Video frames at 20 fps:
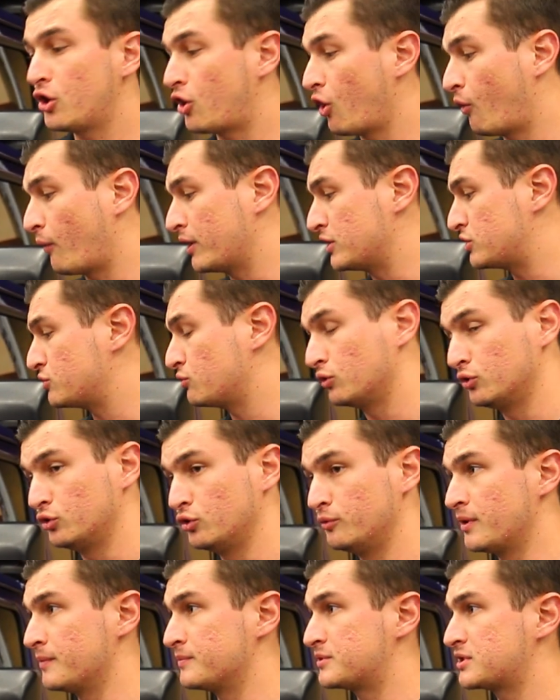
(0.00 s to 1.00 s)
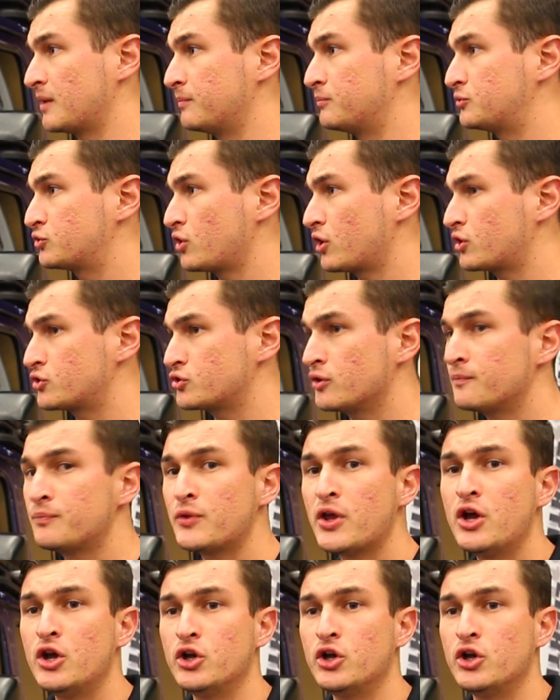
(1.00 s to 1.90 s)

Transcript: going into an aluminum substructure,